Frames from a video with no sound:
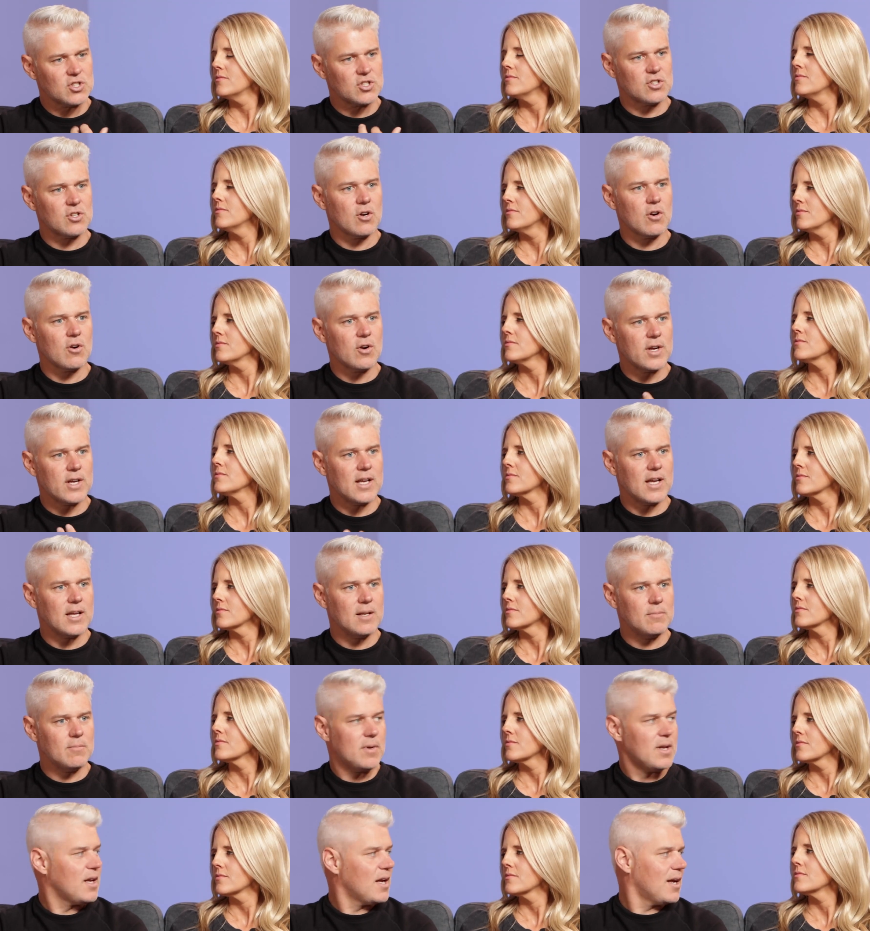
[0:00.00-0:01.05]
Speaker 1: stirring in
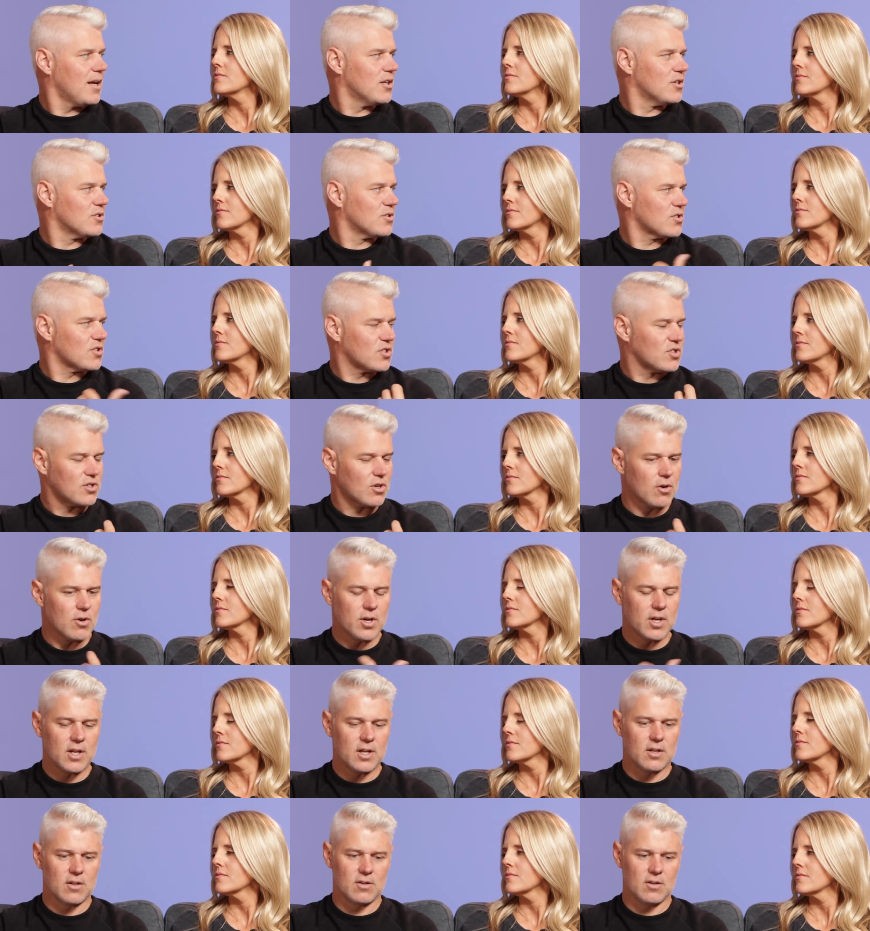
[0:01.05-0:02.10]
me and there's a stirring
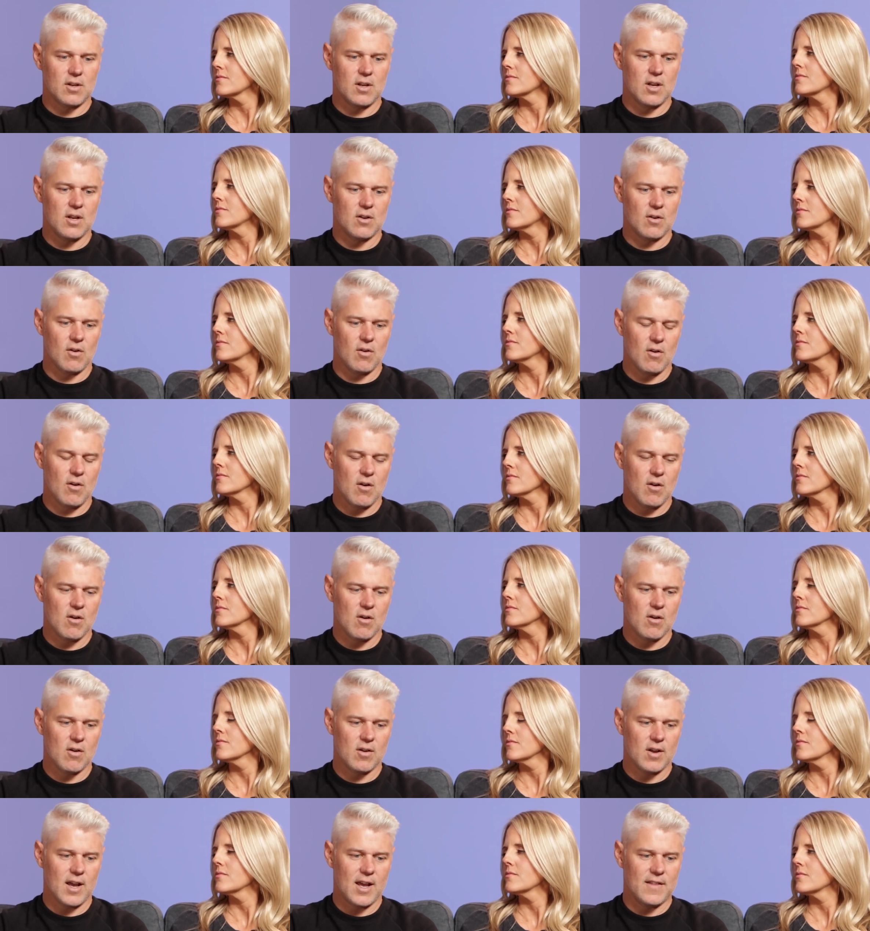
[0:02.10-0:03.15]
in, in
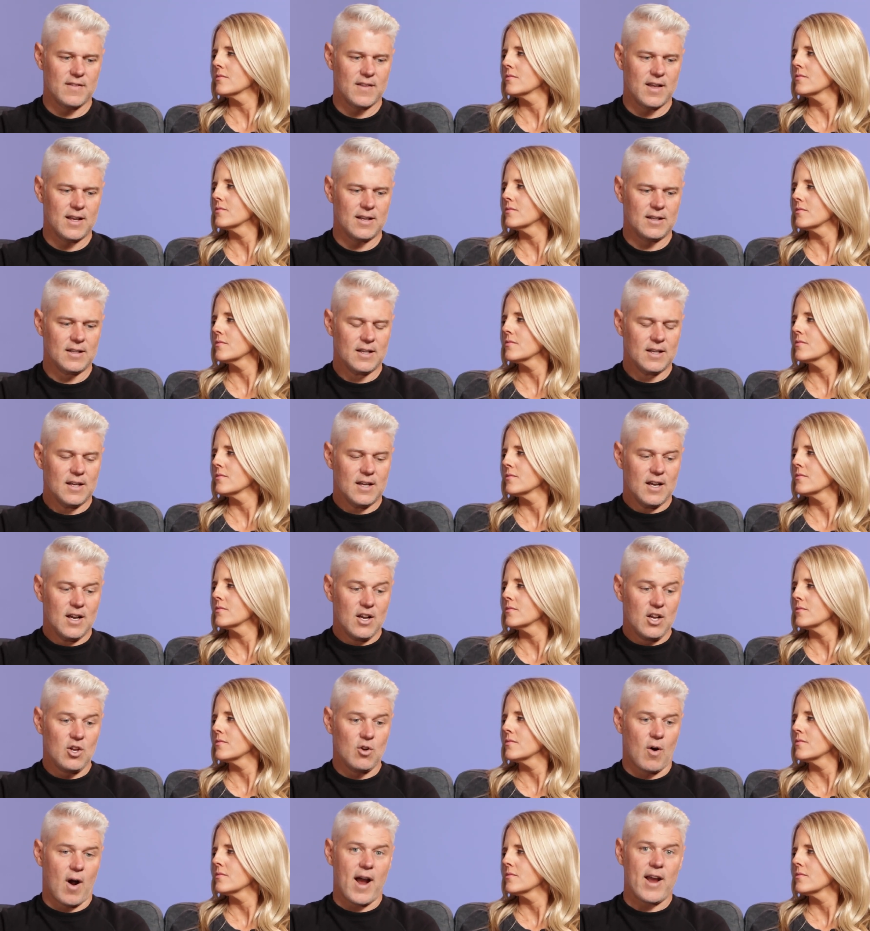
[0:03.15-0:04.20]
her. And that,
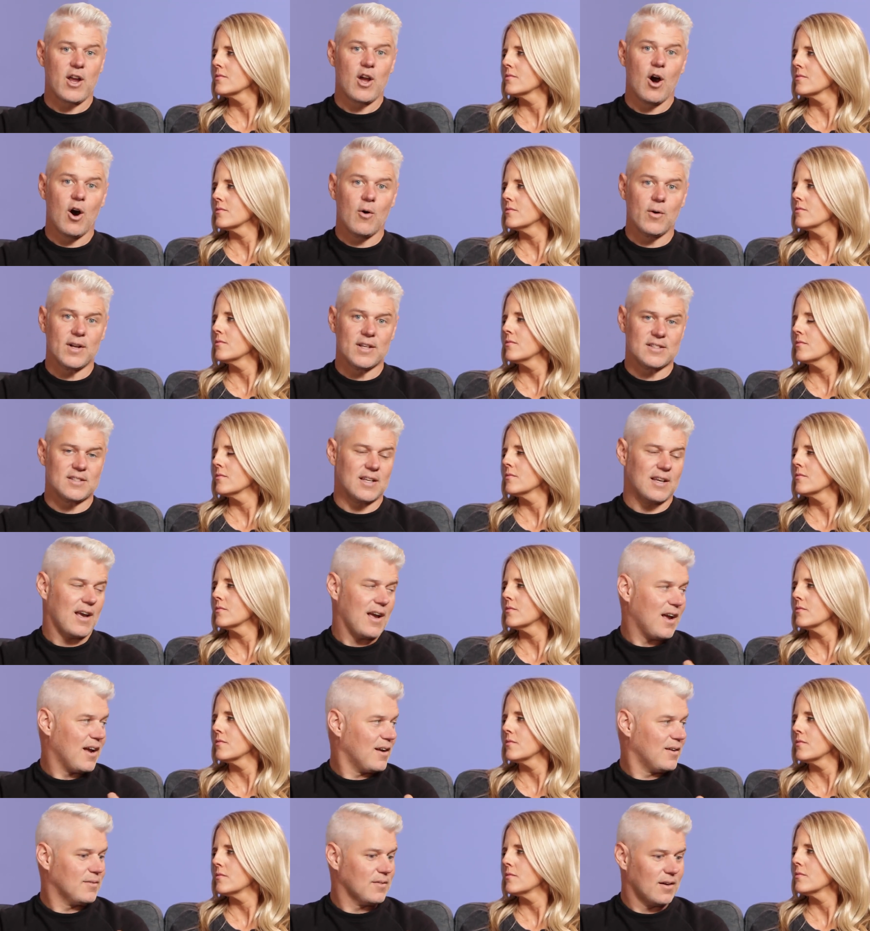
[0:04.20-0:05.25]
you know, I go and I say,
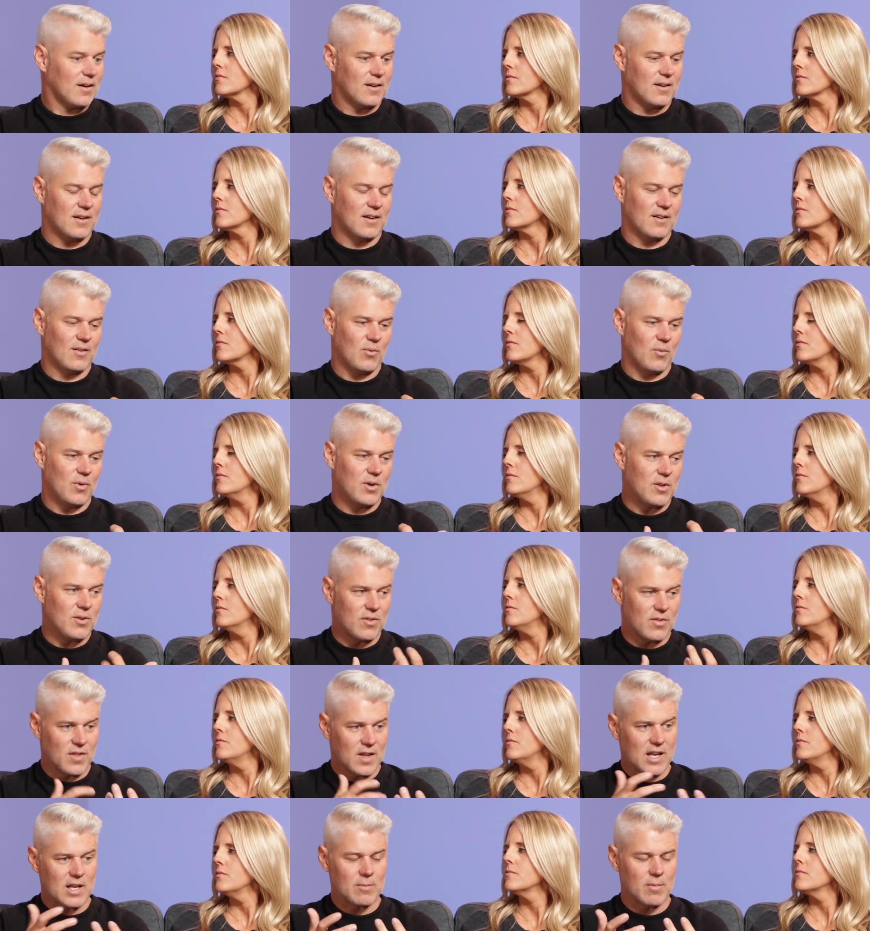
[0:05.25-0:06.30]
hey, what do you
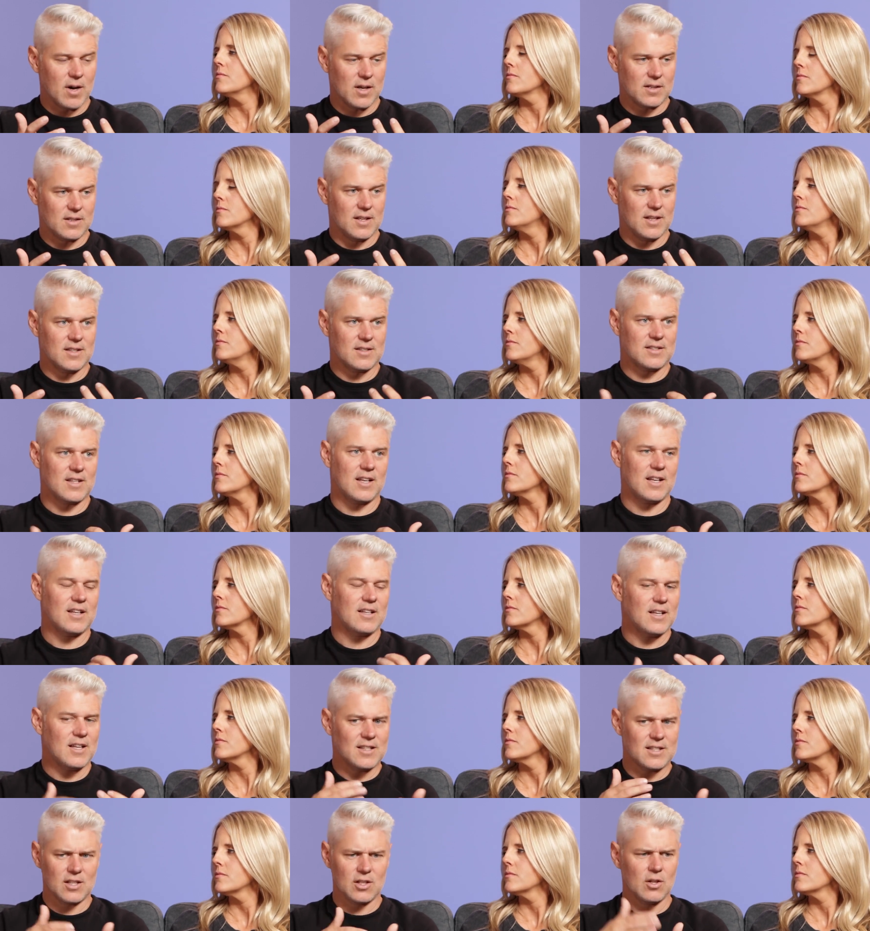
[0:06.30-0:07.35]
think about this? And it,
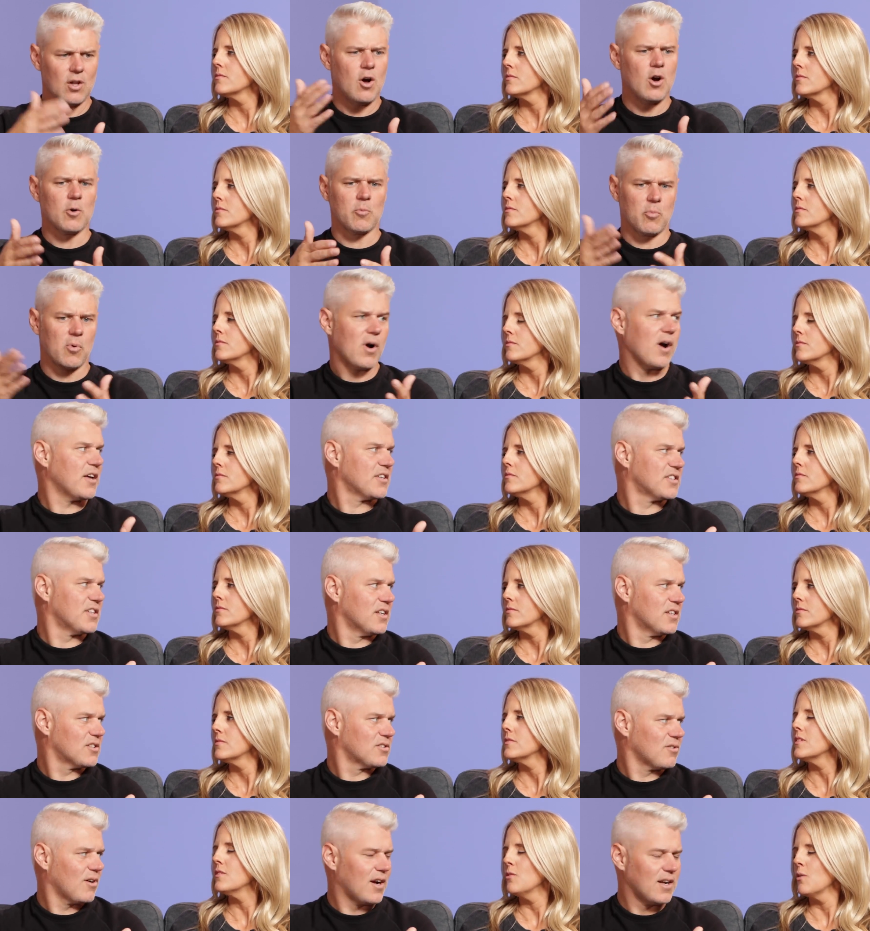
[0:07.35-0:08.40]
it's a long
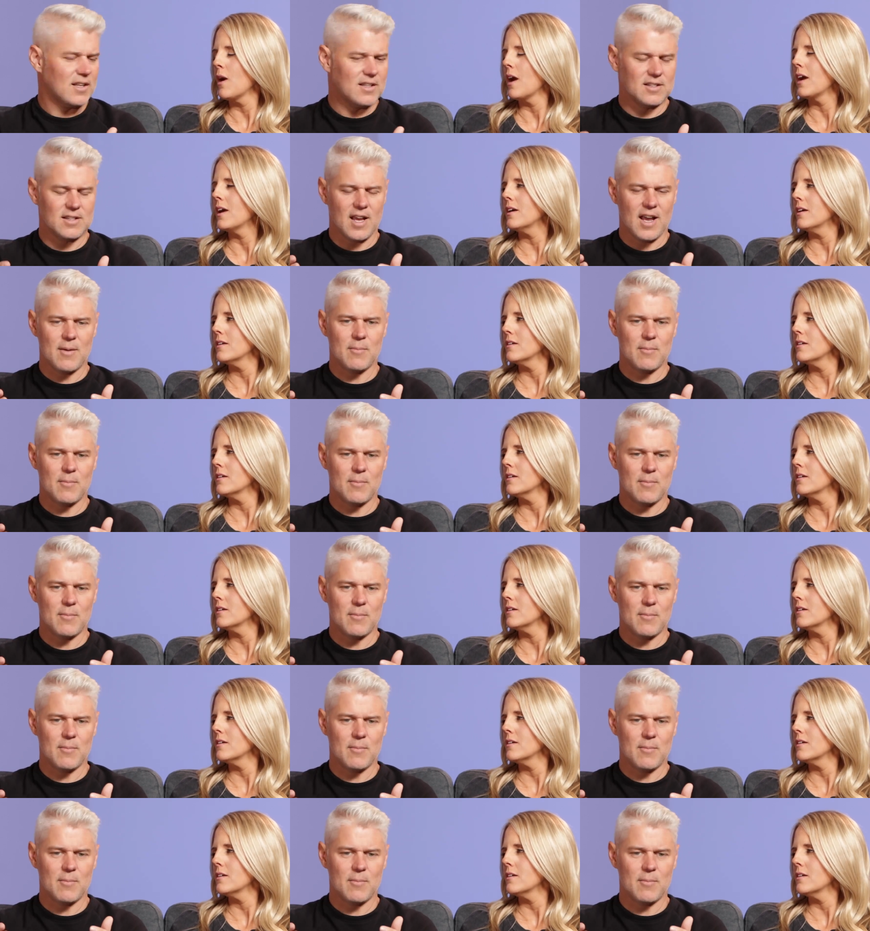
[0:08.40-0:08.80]
process, right? right.